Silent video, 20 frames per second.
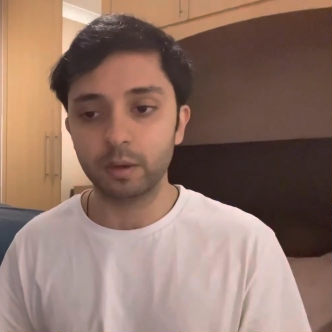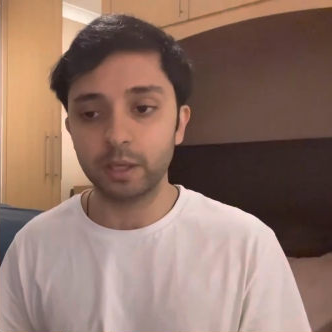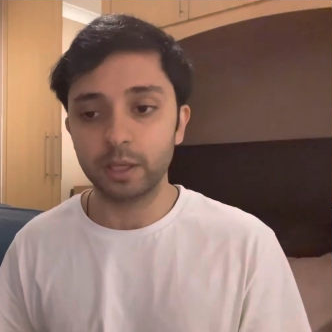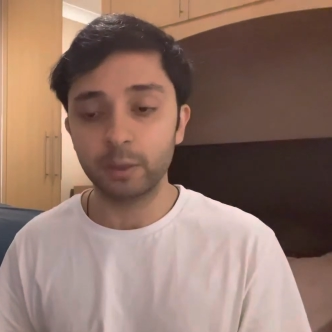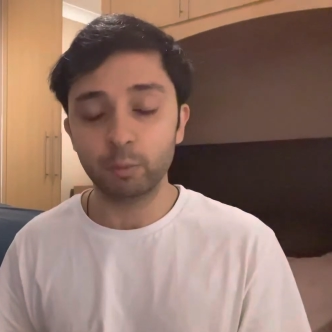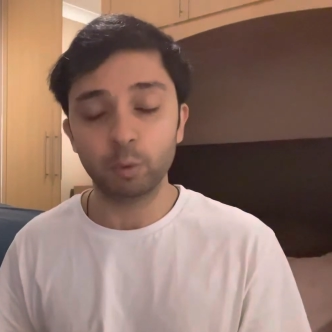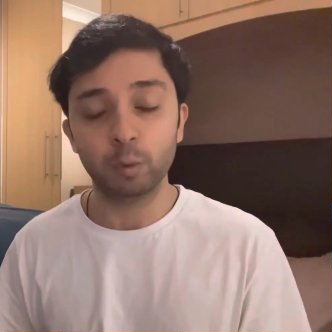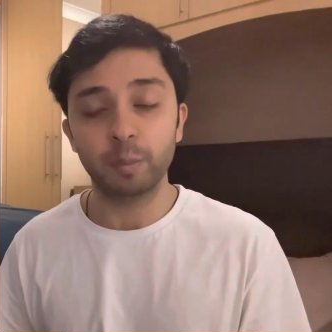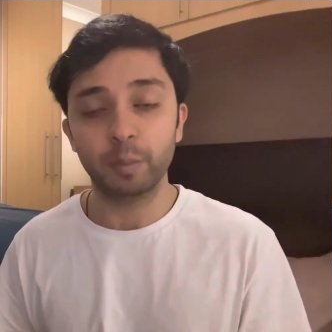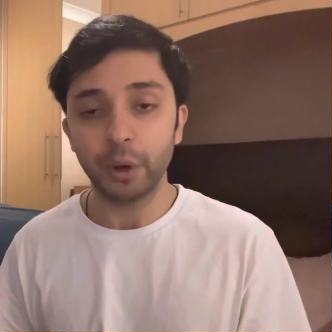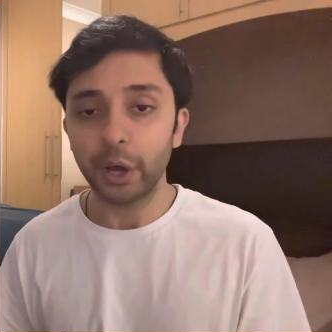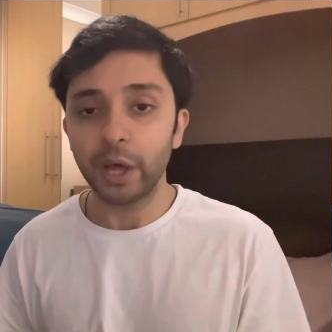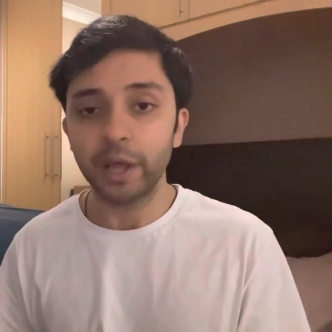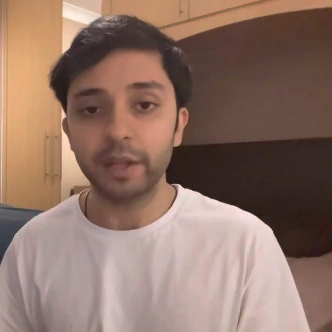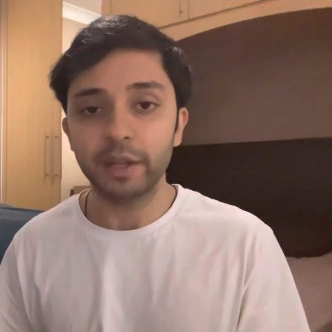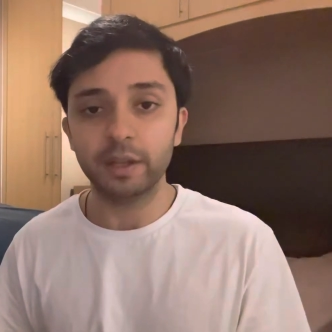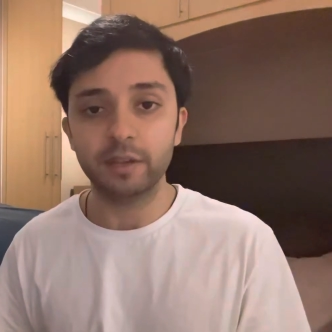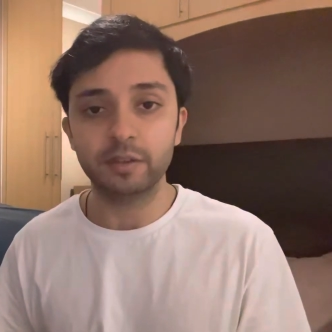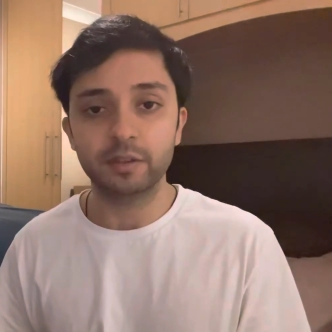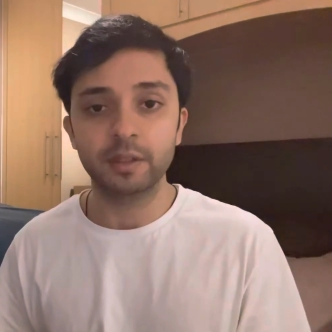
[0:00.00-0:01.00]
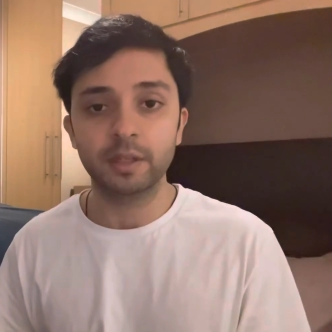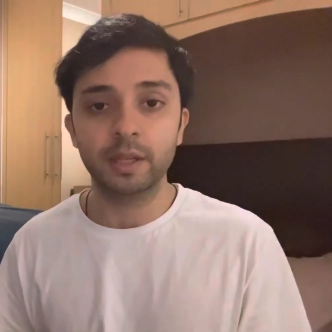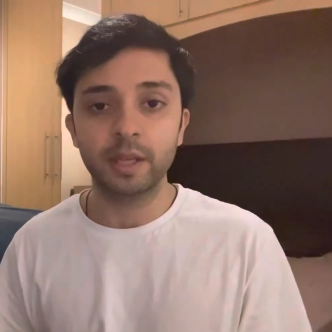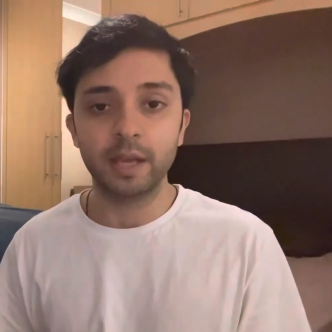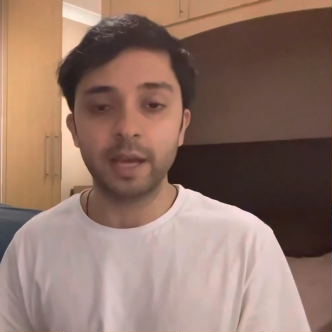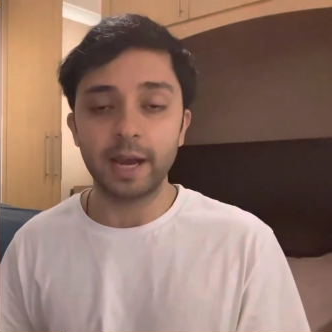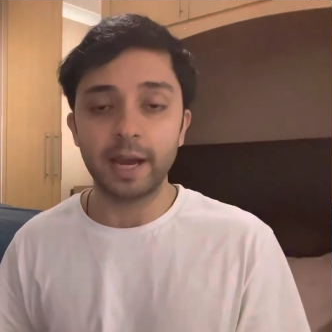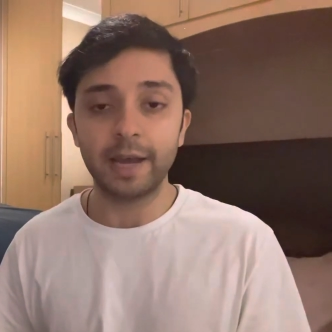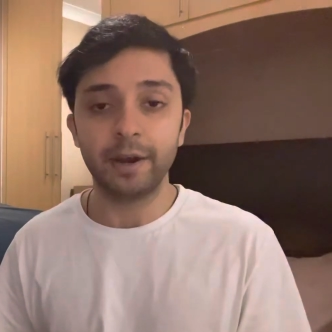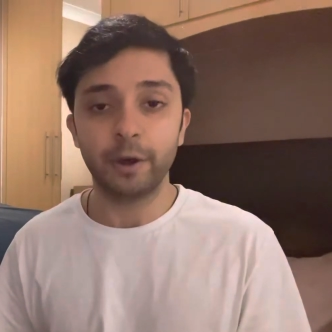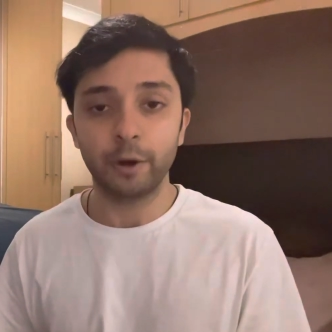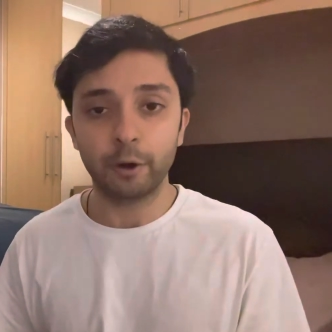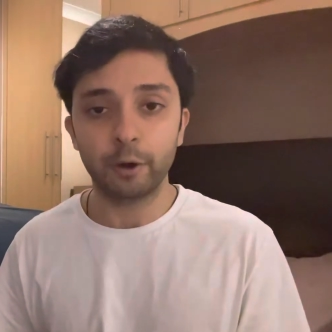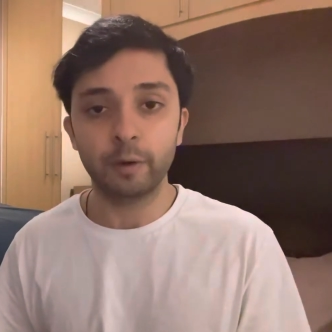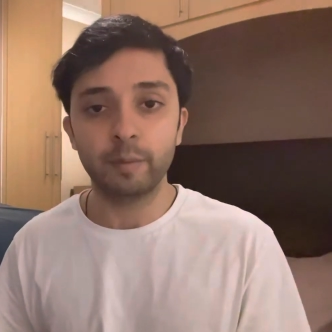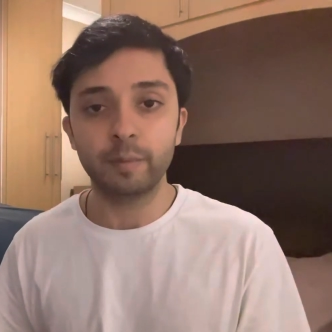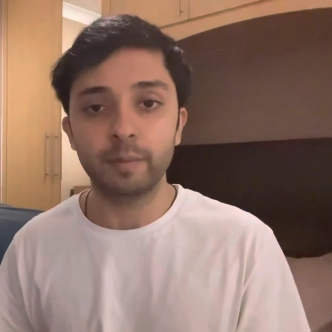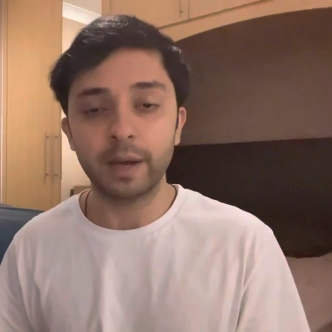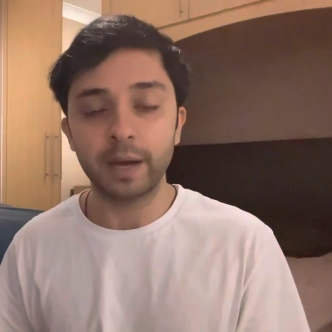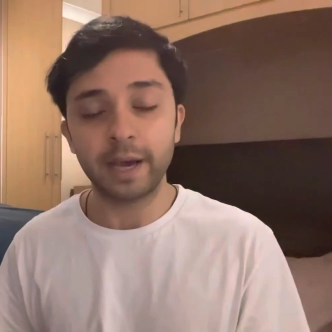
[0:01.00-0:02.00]
equal partners at
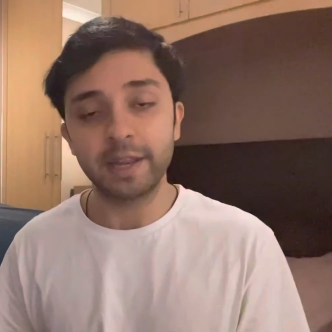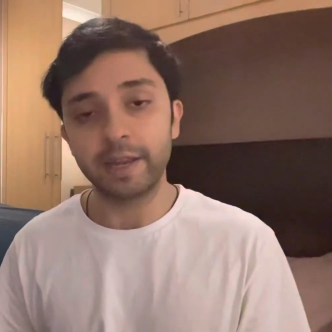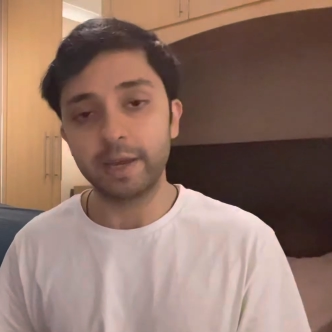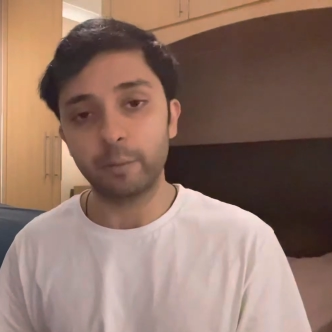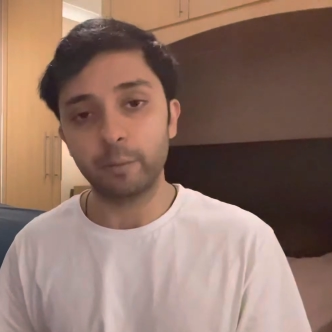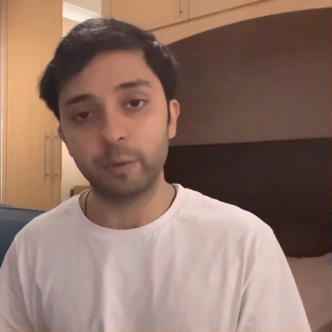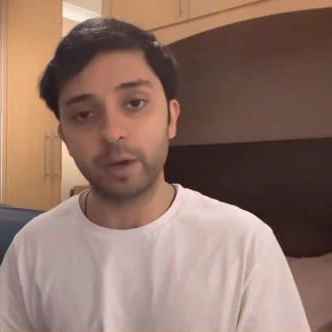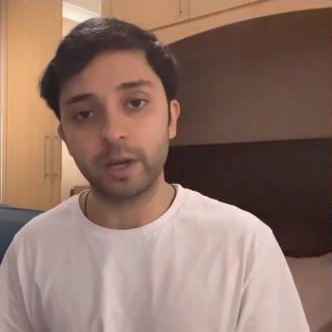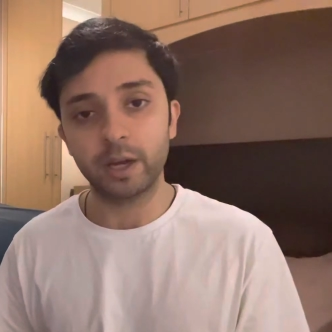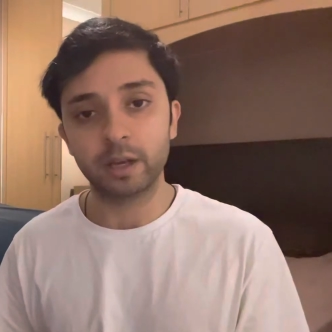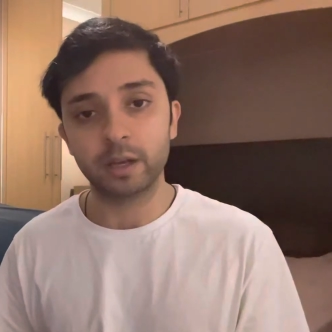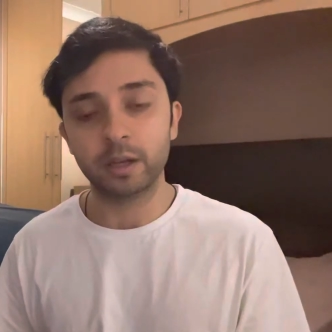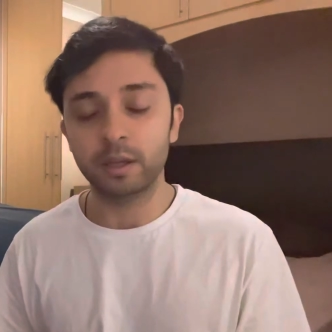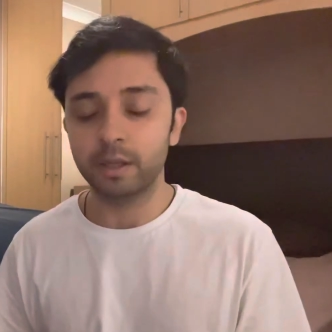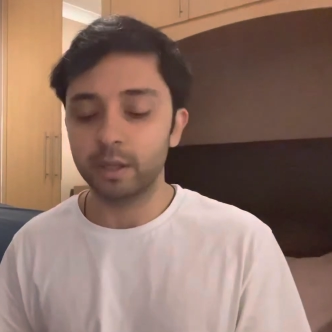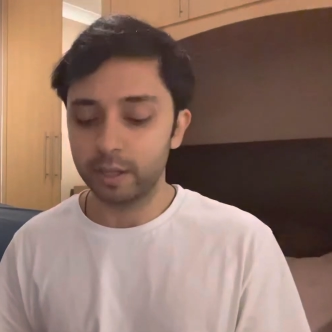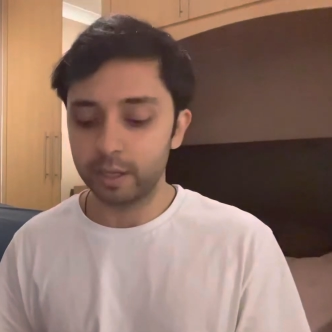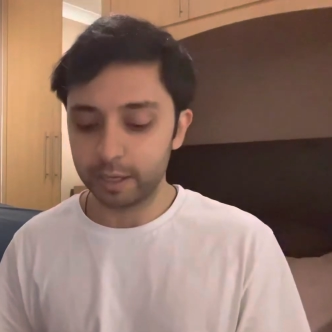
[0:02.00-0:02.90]
home and at work.